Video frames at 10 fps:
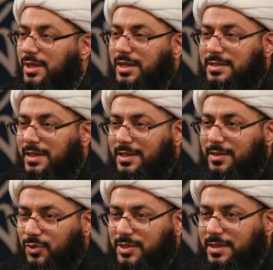Was there
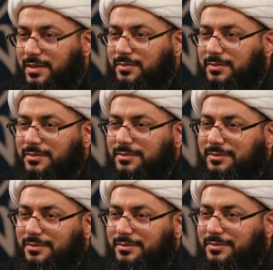
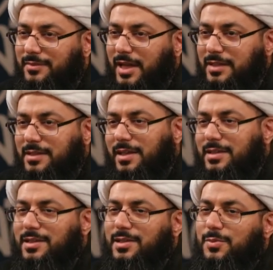doubt
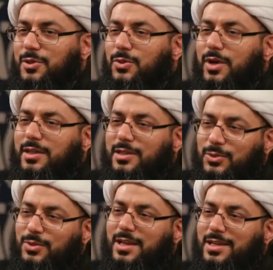that uh,
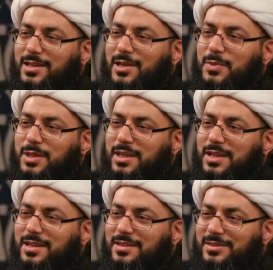Ali
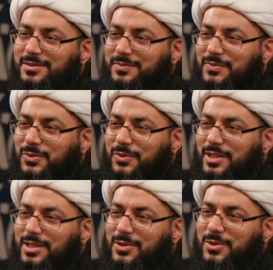um,
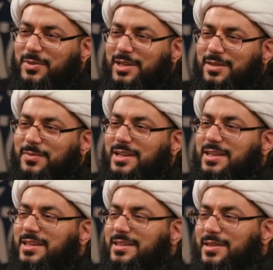was
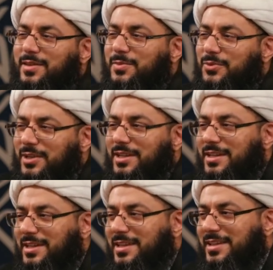was
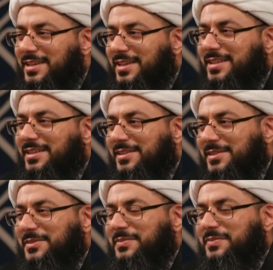not any
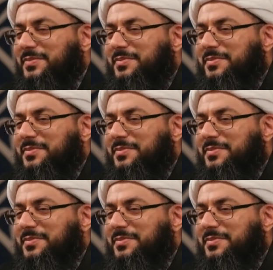uh,